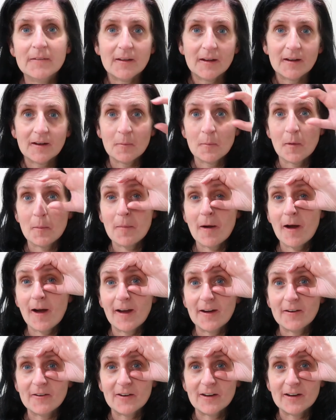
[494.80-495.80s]
Like I'm a
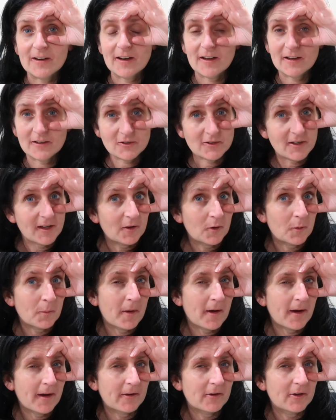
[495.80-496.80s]
pirate, a shadow
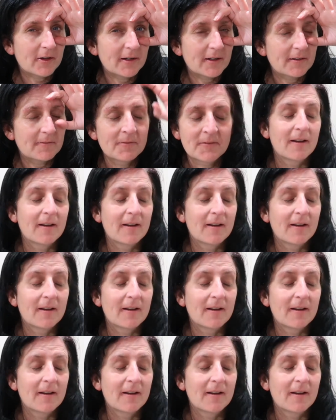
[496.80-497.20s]
pirate.